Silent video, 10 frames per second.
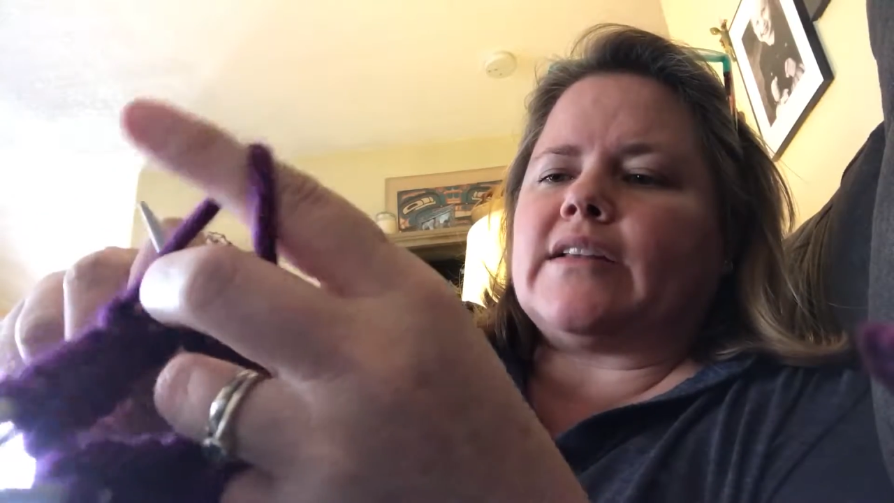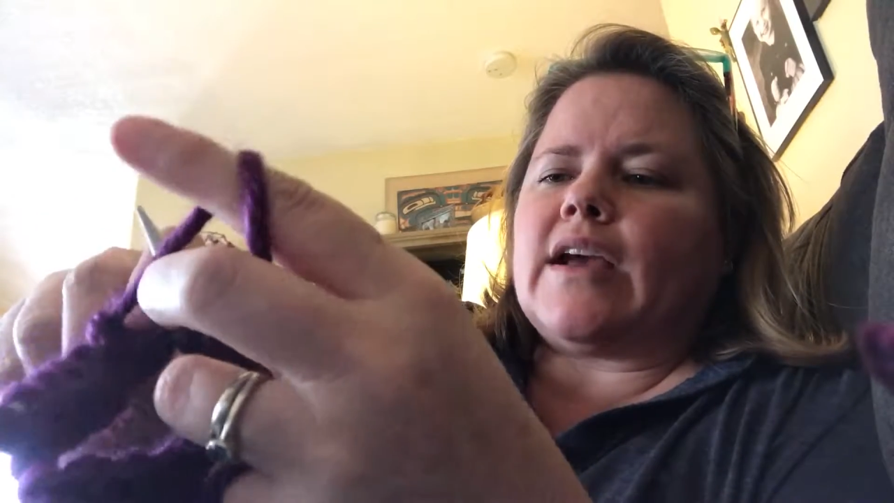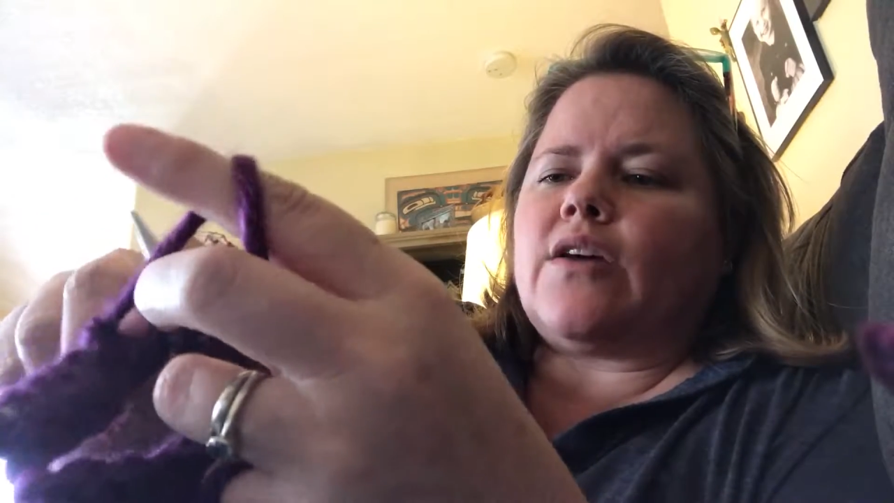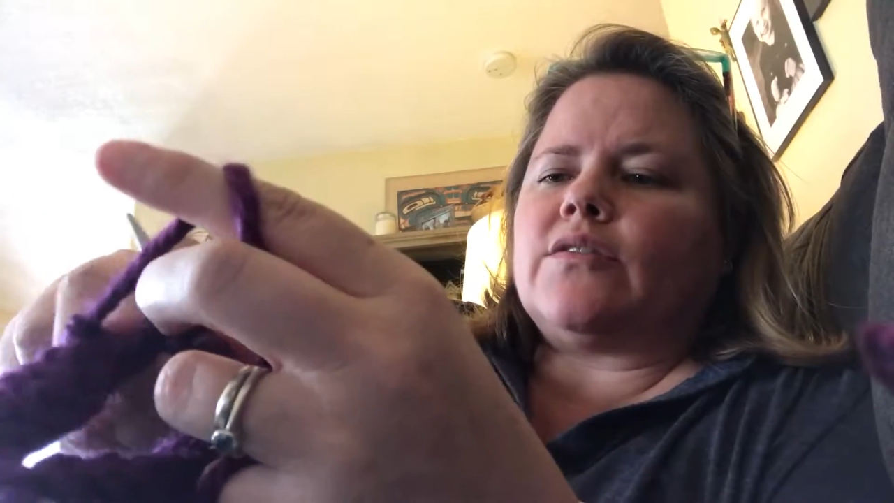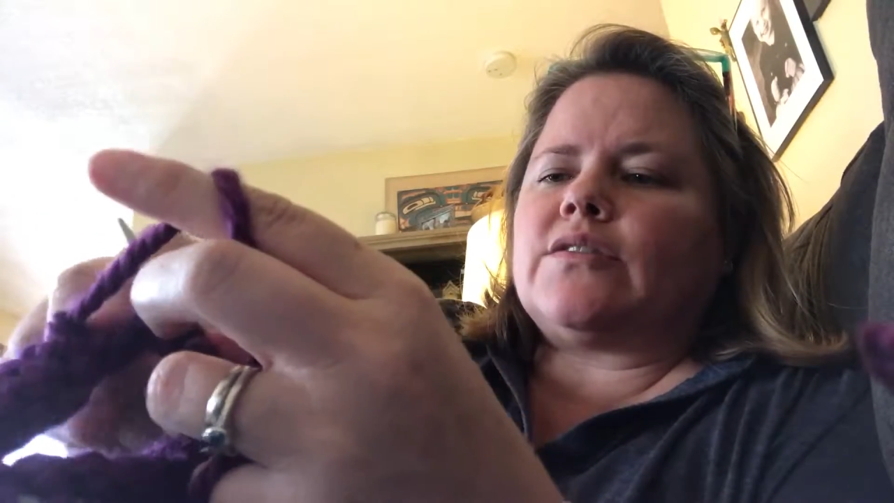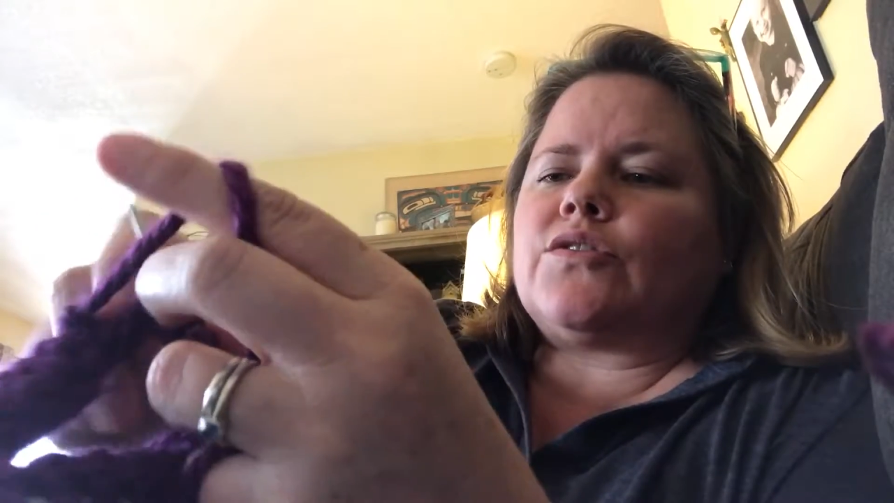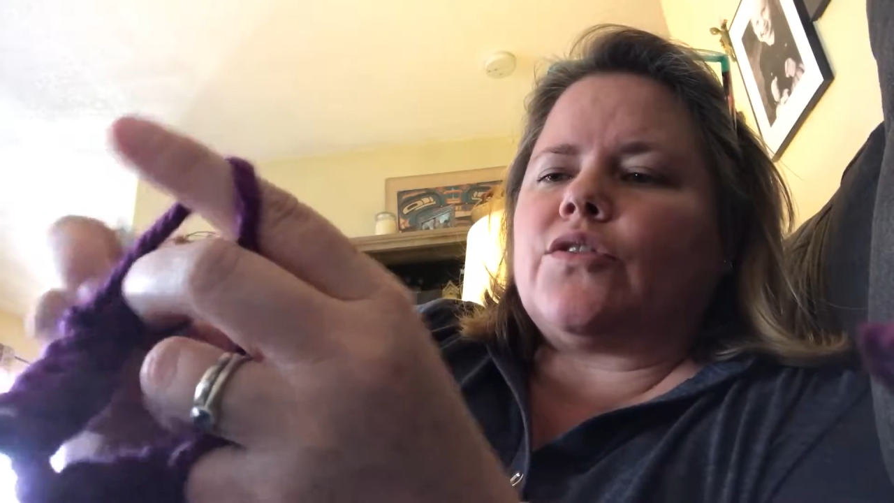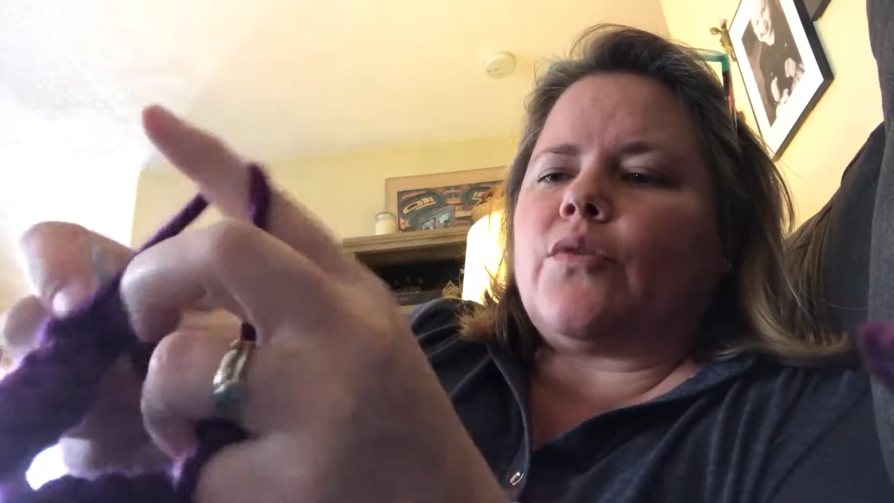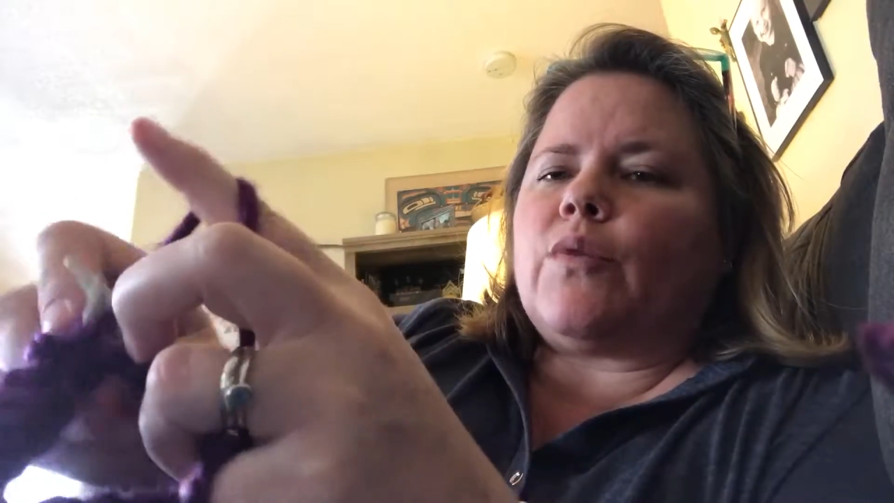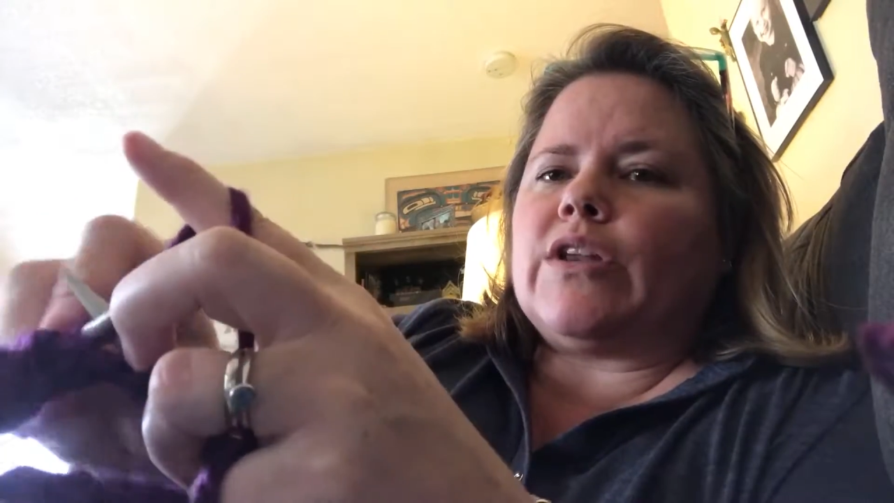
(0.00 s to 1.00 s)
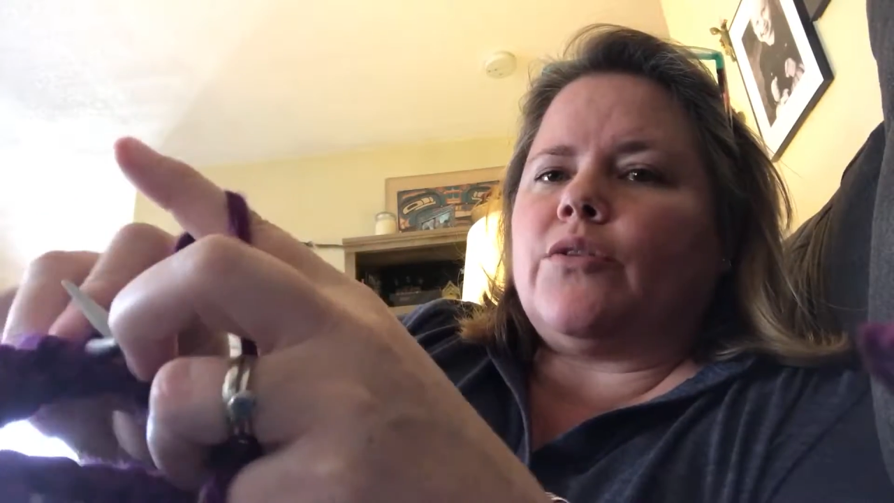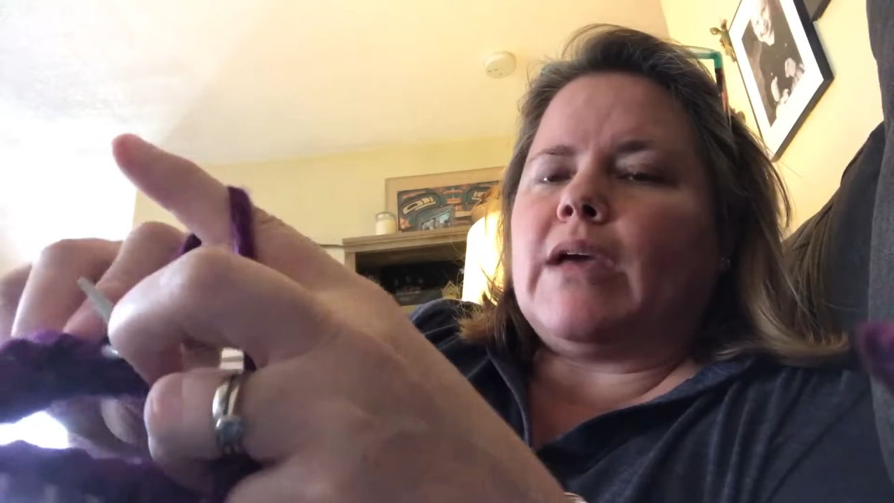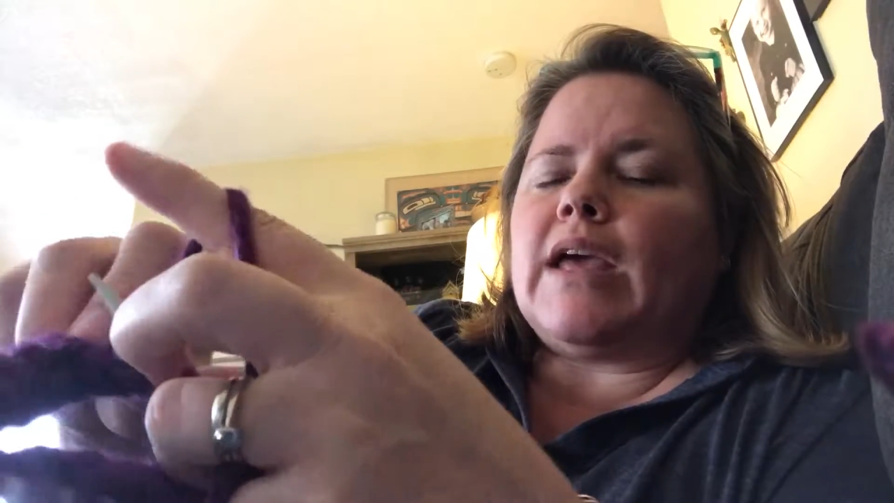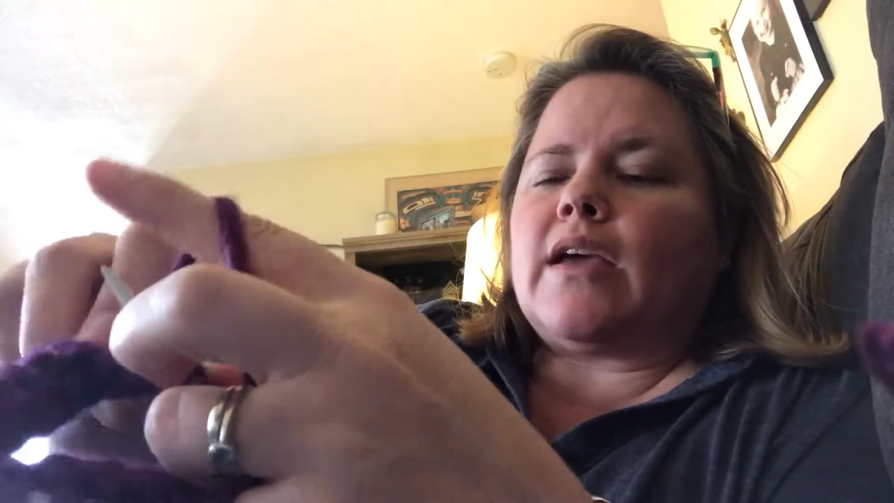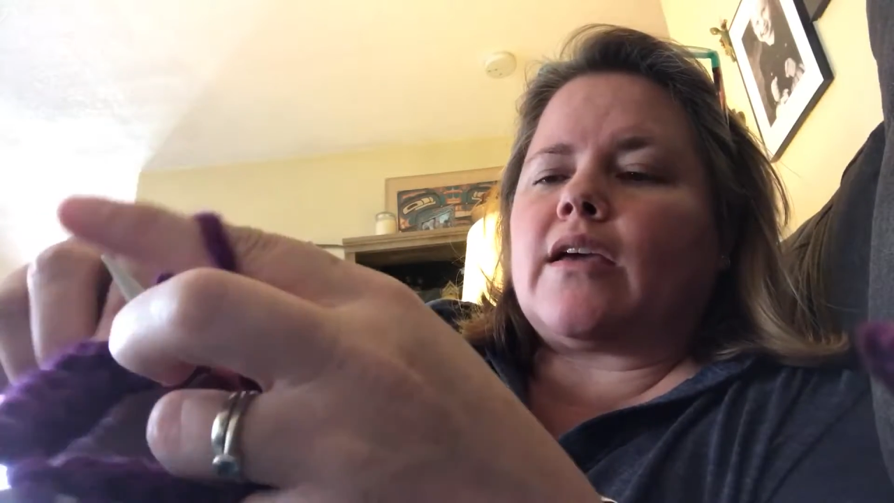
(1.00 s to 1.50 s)
down so that when you
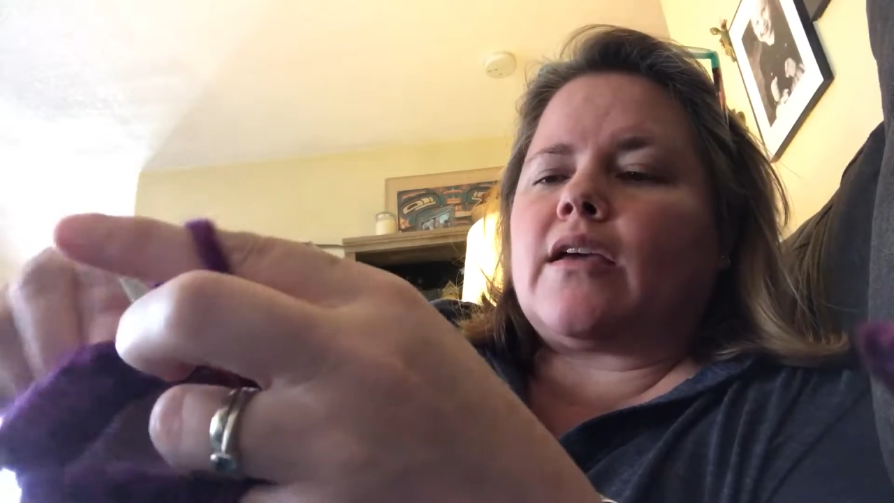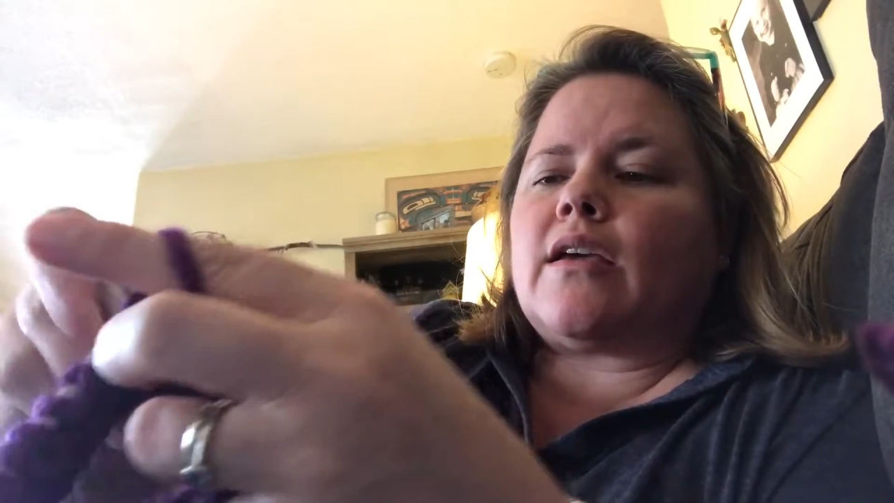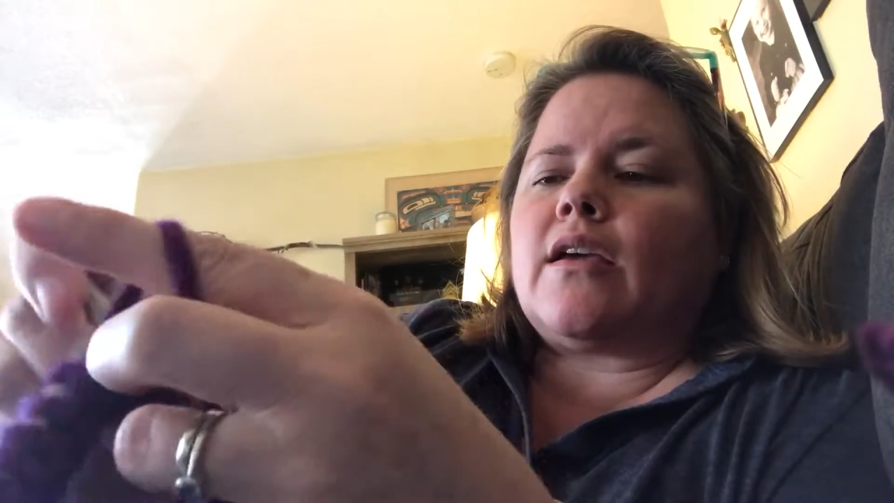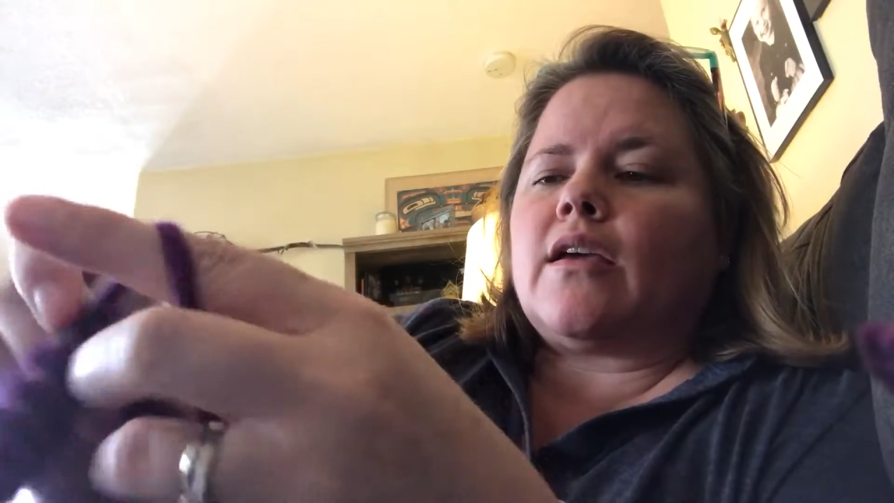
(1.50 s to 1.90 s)
make